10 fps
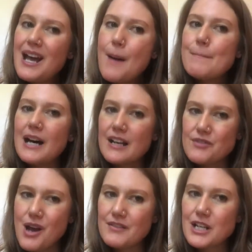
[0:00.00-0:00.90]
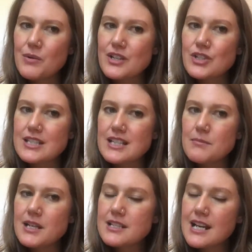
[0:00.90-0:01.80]
but if you have any questions in the
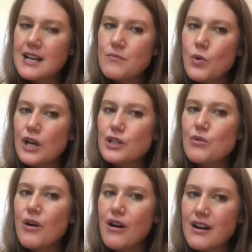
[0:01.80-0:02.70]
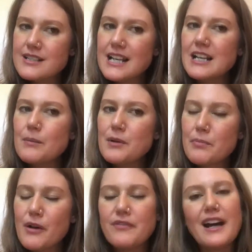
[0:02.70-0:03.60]
meantime while you are setting up your
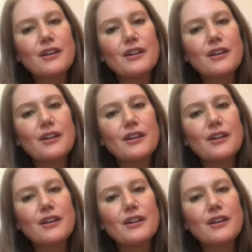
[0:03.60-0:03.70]
profile,